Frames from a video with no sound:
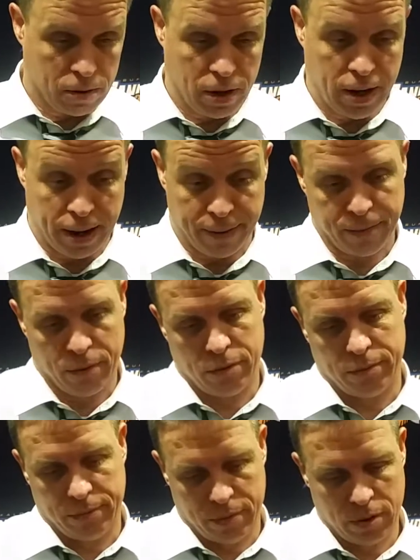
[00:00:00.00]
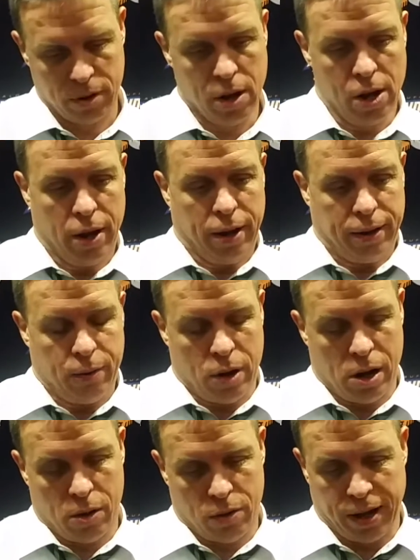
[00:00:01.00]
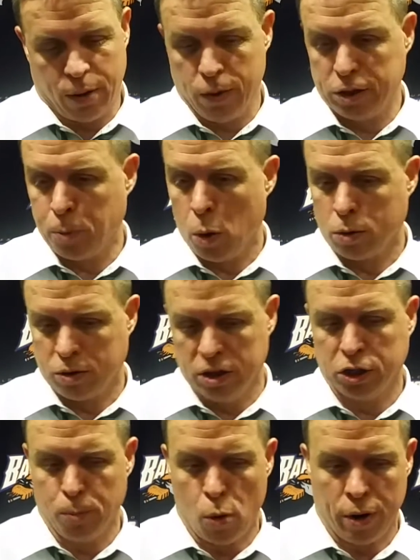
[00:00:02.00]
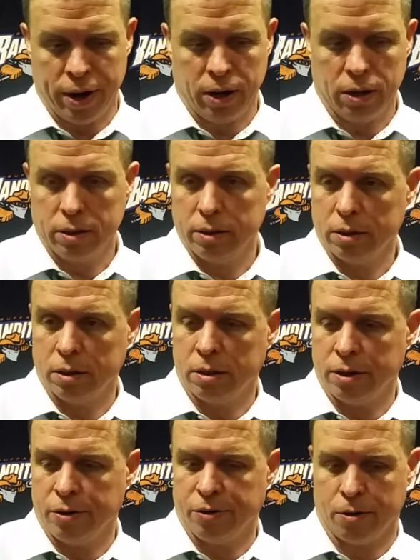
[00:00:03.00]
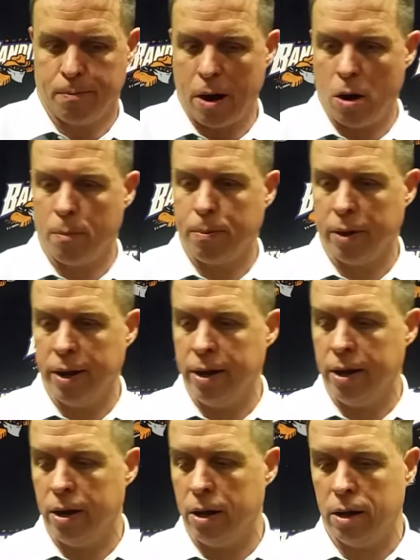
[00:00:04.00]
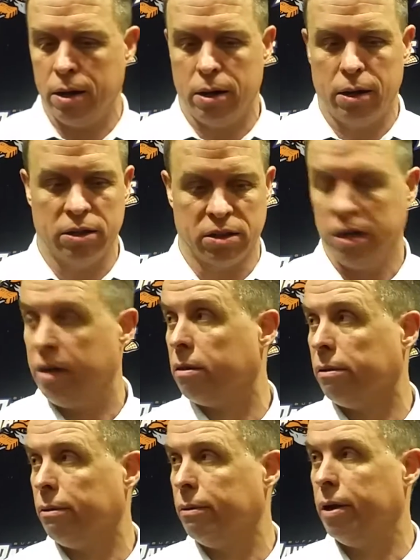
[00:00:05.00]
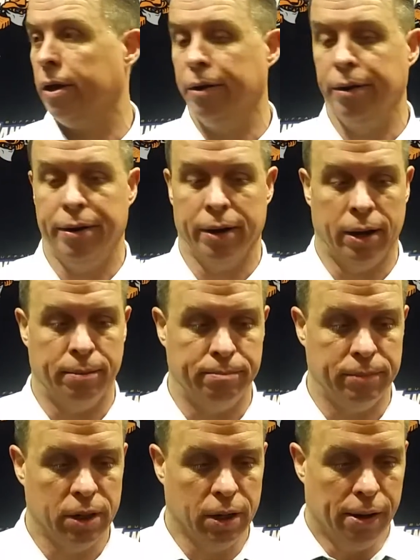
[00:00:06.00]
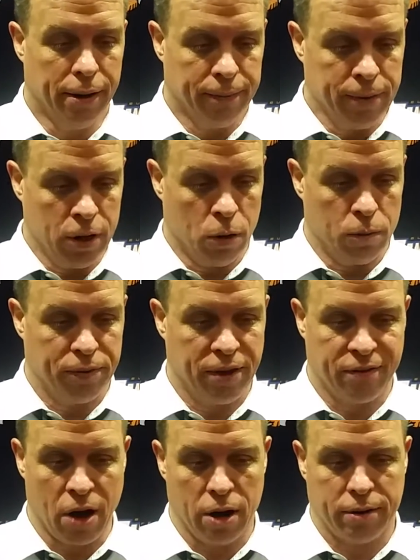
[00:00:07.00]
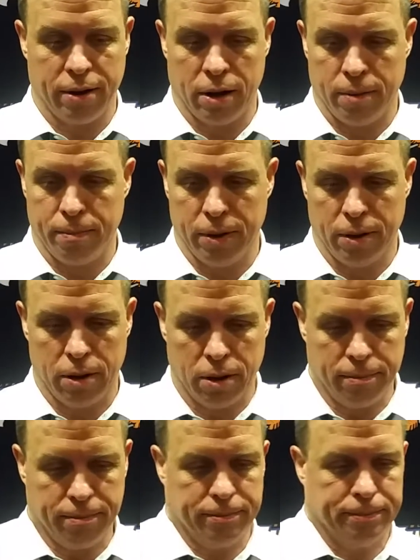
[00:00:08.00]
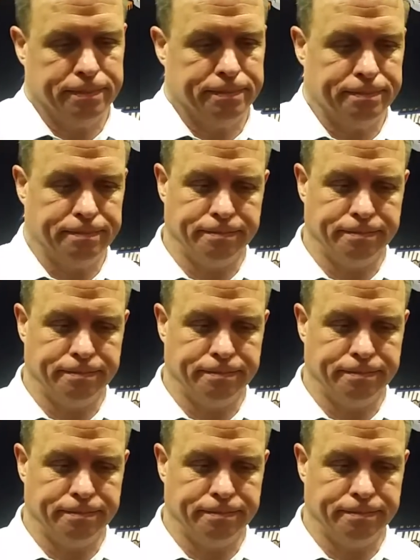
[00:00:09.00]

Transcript: Yeah, the extra man. Well, like we spoke this morning, their their power play uh, is lethal, and um, you know they've got. Uh, um,